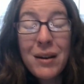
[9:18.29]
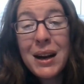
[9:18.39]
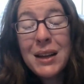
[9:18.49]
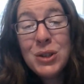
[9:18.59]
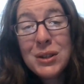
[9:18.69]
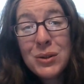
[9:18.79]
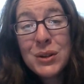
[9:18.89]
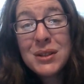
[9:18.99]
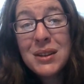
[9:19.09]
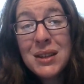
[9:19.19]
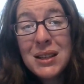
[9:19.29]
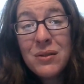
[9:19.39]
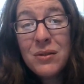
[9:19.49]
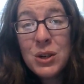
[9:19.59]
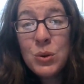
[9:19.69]
And I just noticed that this
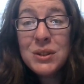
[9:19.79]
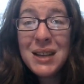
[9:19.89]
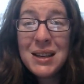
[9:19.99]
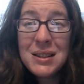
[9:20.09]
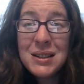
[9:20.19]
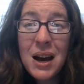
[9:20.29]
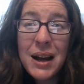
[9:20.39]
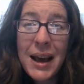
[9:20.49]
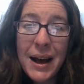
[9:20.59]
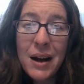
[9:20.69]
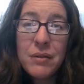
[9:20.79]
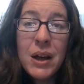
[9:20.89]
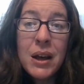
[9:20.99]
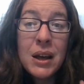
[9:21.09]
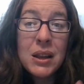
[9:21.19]
visual does not have
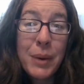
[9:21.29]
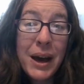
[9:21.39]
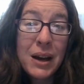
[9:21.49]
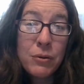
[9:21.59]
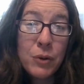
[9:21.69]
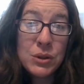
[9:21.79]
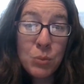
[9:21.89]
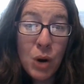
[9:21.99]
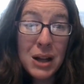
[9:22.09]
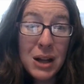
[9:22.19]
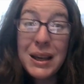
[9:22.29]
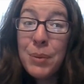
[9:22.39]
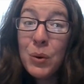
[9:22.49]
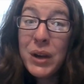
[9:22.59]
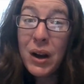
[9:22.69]
the pack of frozen broccoli,
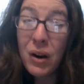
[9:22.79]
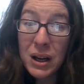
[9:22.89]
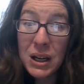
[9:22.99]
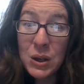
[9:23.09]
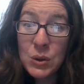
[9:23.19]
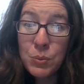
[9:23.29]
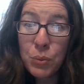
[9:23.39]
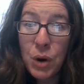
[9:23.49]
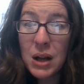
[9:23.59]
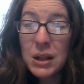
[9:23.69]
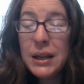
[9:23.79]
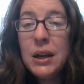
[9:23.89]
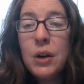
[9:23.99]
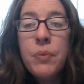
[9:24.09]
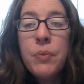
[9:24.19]
but we are going to use broccoli in
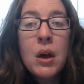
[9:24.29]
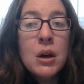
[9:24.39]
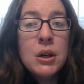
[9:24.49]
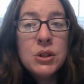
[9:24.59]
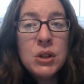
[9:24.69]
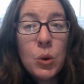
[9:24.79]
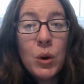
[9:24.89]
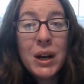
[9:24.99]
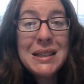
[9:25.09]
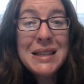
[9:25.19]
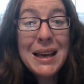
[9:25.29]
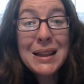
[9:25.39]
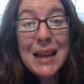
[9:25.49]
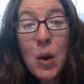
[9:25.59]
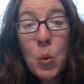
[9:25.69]
here. So we're going to take
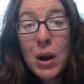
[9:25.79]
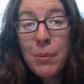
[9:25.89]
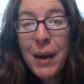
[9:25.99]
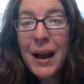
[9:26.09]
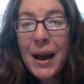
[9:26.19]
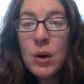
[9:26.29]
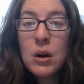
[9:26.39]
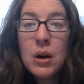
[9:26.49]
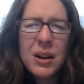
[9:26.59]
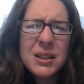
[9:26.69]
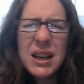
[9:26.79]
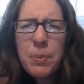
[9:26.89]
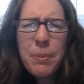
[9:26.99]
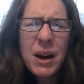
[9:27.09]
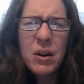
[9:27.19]
that 1 pound, or it's like
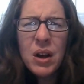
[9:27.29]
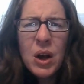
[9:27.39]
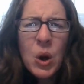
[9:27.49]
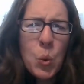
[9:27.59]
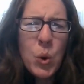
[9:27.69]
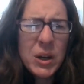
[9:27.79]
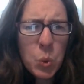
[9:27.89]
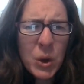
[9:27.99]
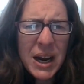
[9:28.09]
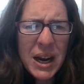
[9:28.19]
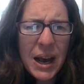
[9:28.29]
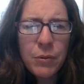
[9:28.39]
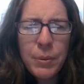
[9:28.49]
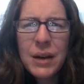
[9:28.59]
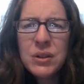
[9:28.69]
about 1.5
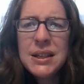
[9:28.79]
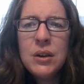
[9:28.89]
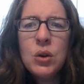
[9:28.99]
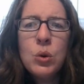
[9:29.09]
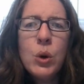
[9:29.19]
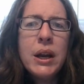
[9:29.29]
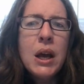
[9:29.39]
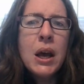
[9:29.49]
pound tenderloin.